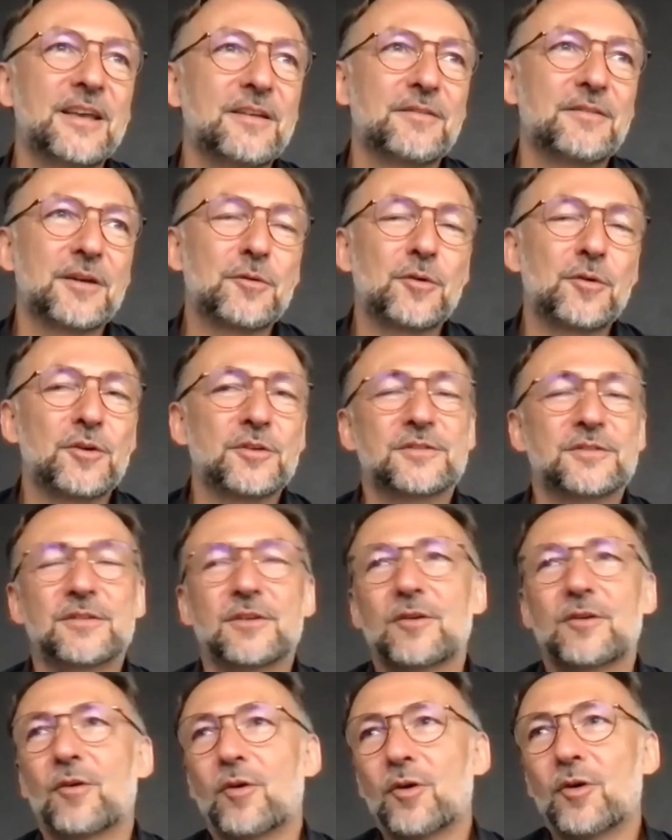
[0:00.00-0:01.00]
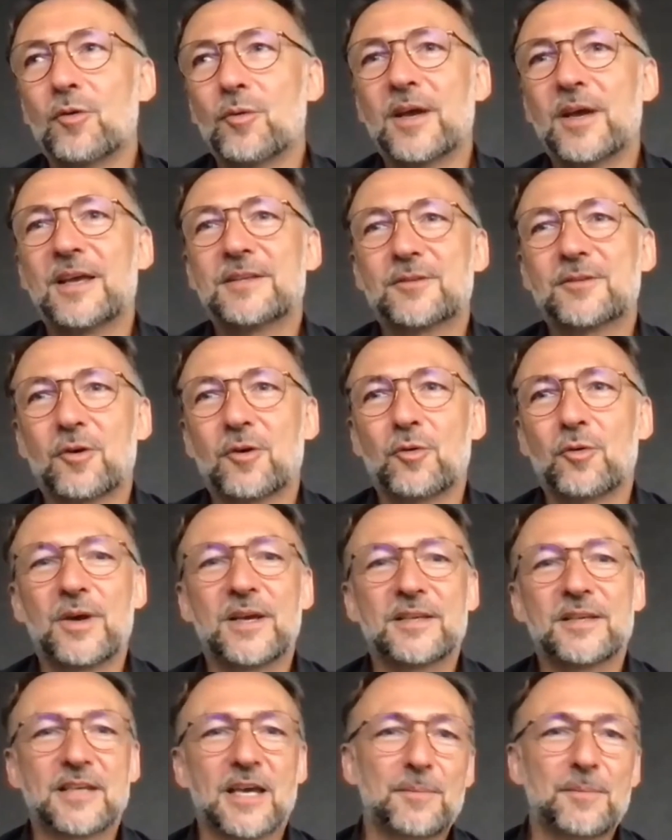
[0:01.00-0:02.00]
there was always
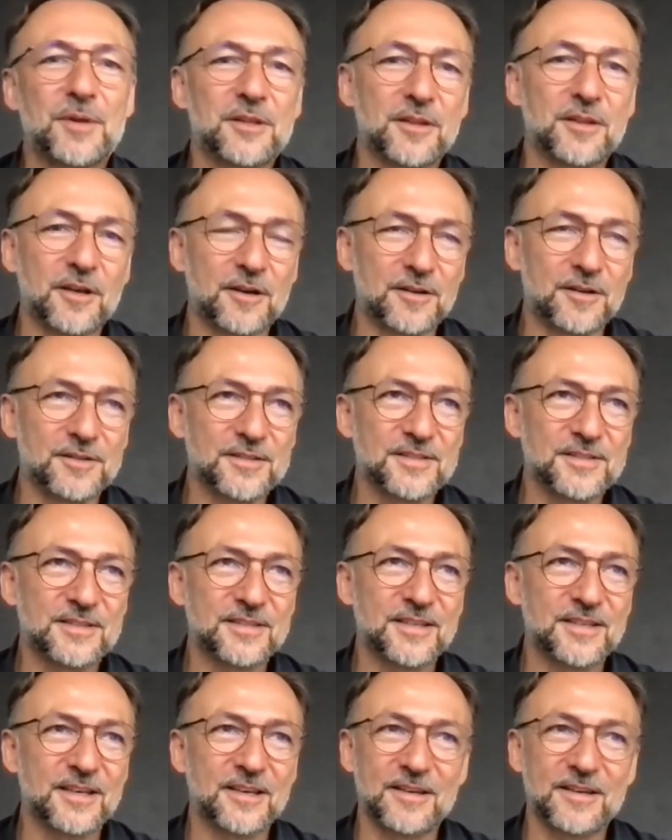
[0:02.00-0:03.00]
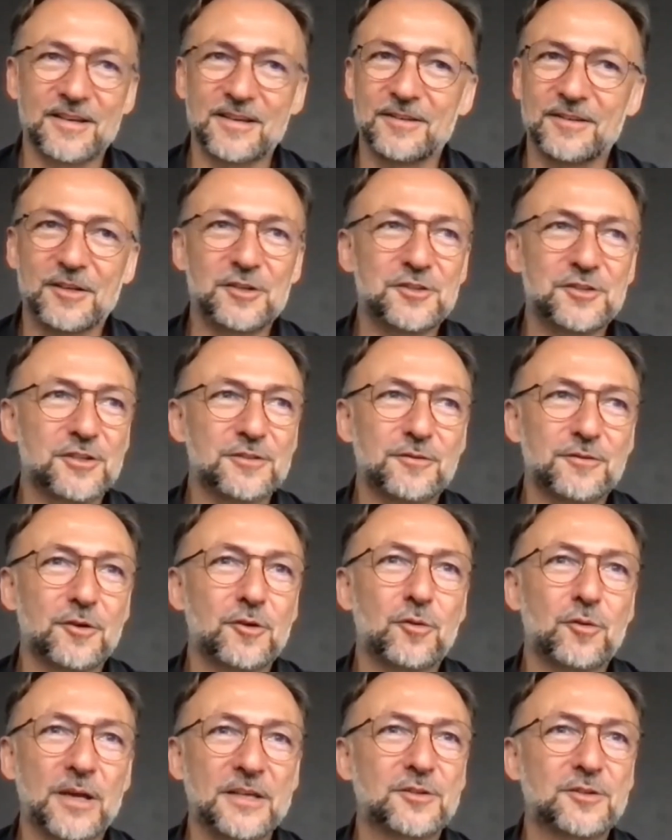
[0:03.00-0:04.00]
up and downs, not just the
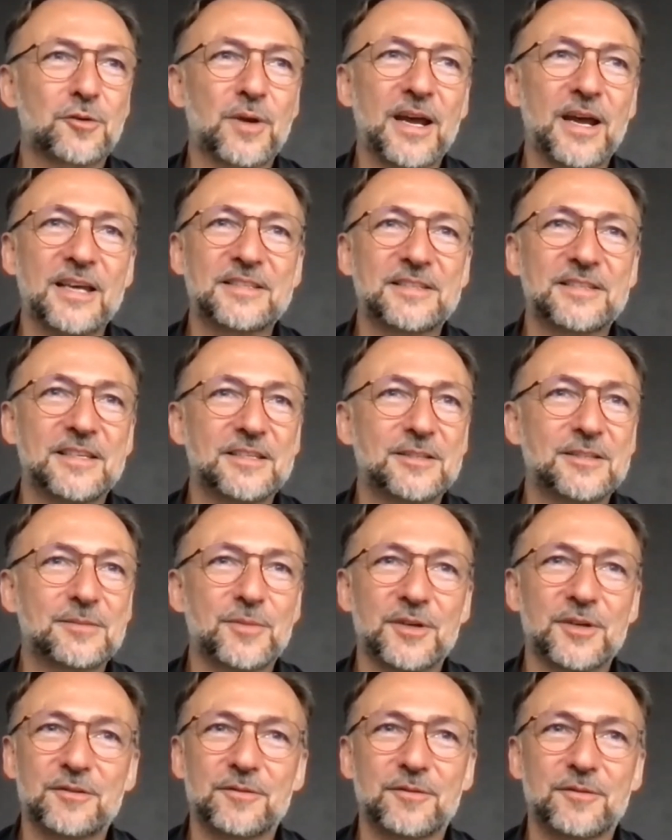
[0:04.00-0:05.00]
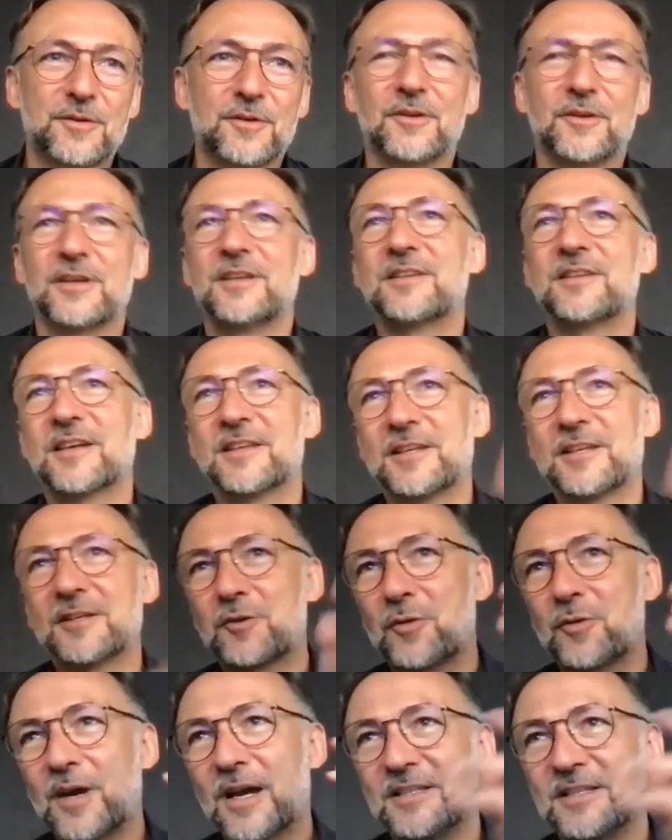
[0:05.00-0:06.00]
crash crisis, but the internet
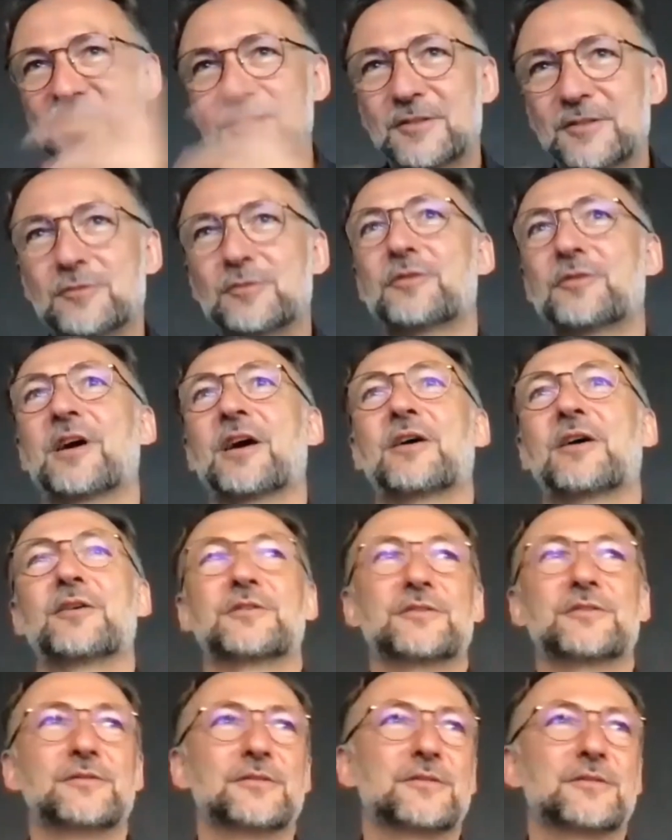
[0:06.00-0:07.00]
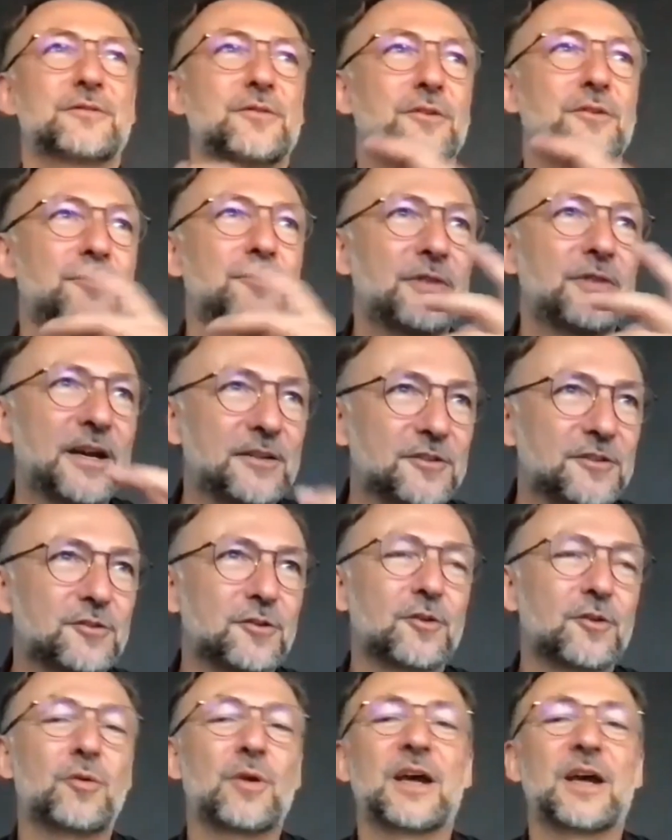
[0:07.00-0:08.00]
crisis 2000, the
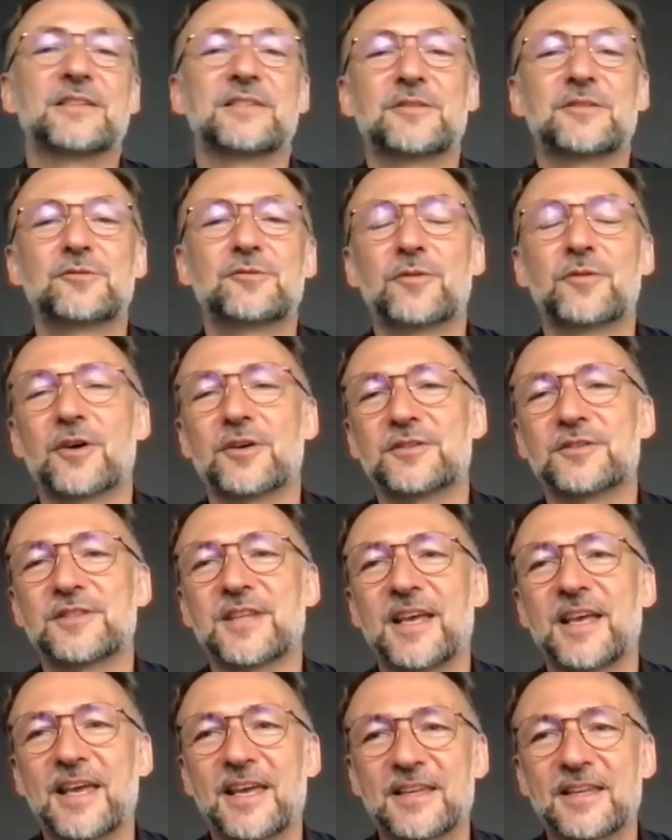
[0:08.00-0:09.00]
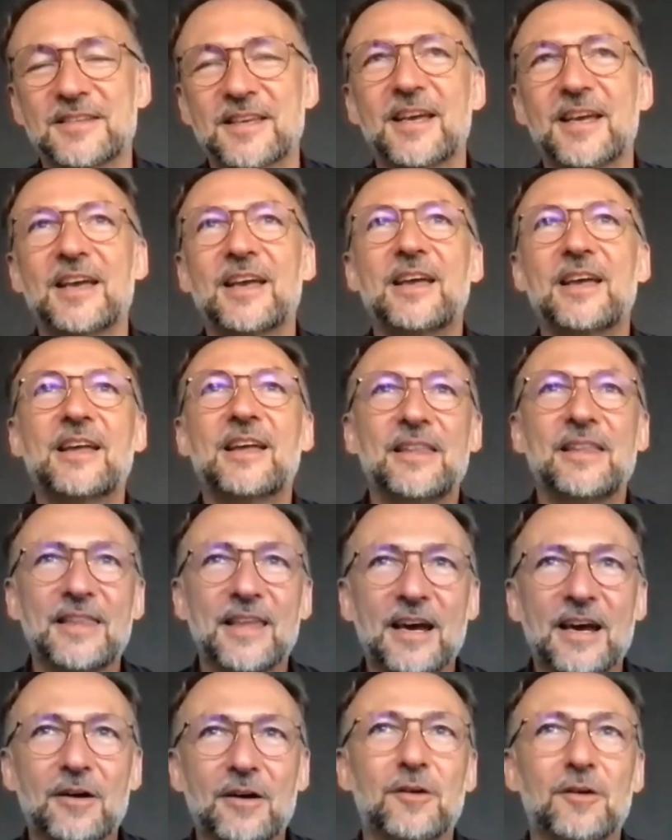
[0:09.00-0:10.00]
financial crisis 2008,
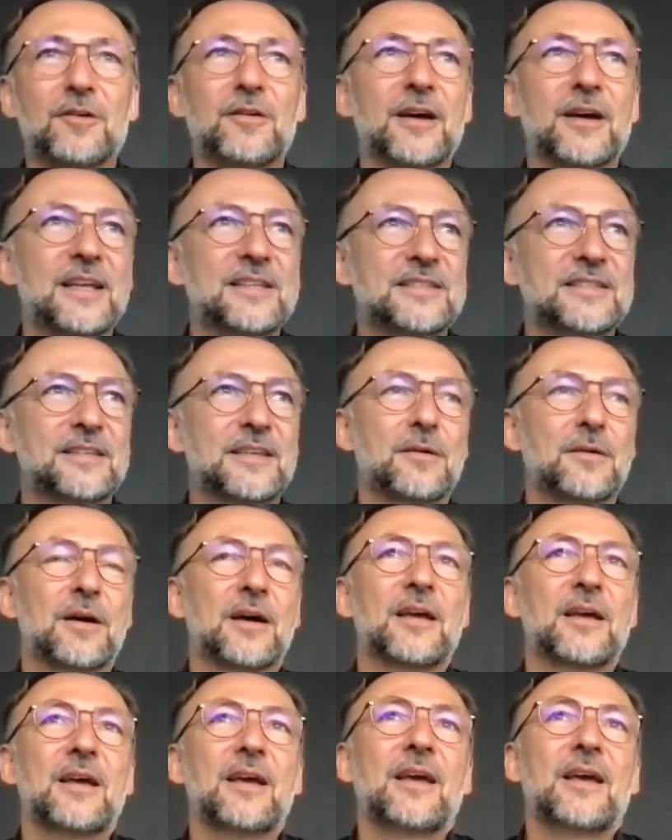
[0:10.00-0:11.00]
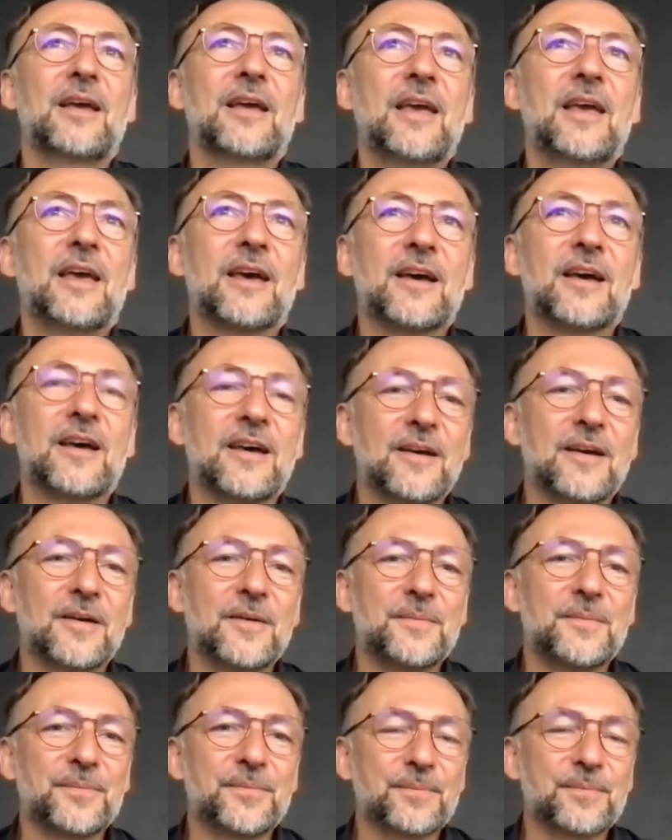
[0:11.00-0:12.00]
now, etc.
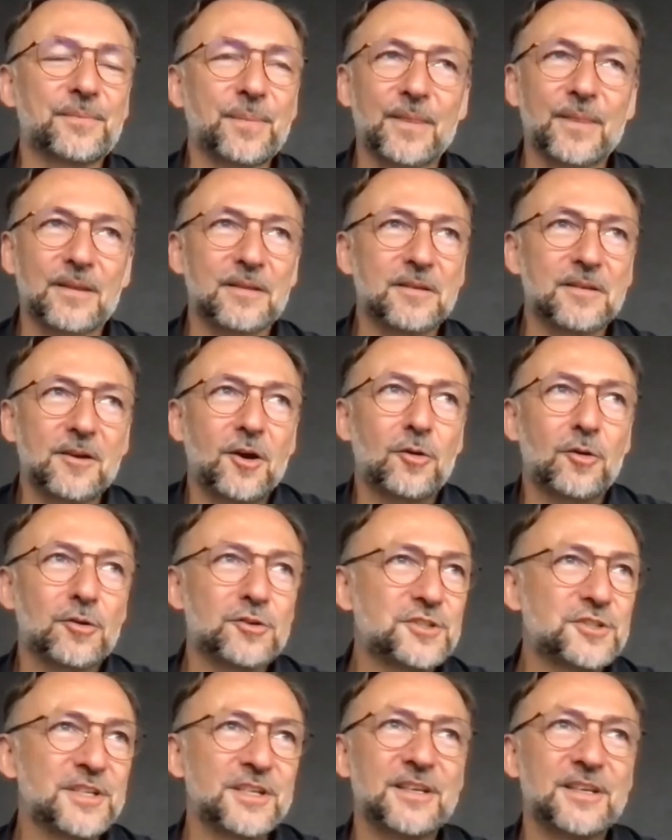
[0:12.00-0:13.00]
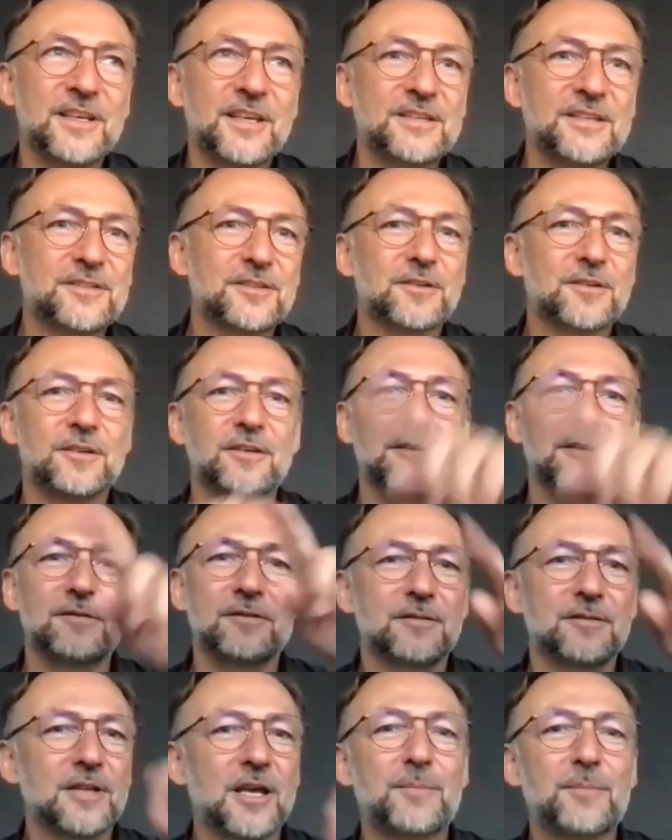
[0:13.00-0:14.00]
Horology is a
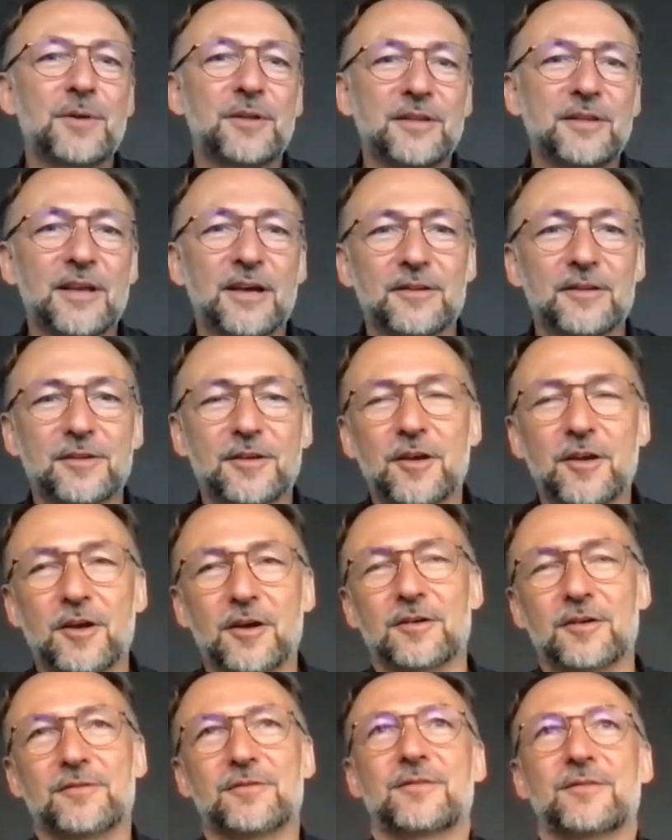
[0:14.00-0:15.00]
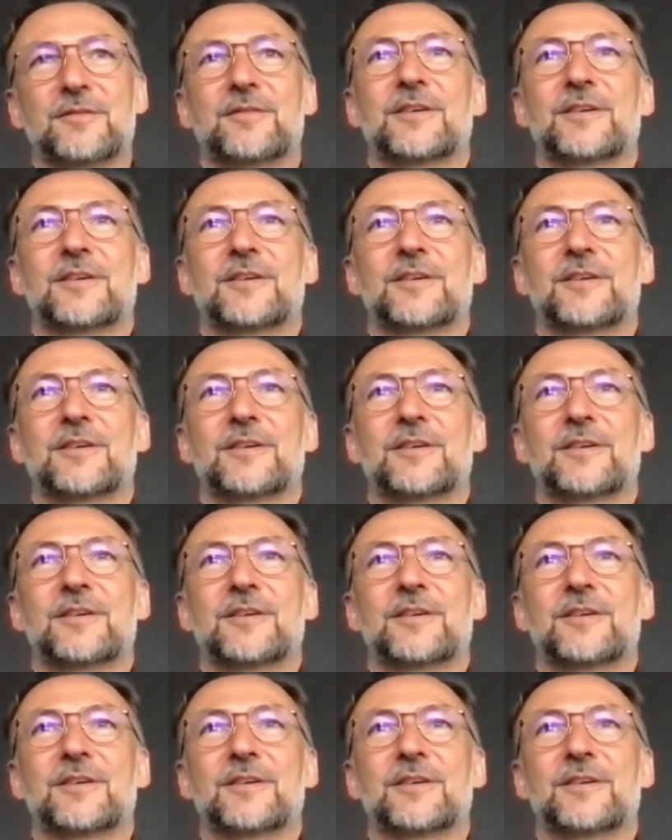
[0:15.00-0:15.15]
up and down curve.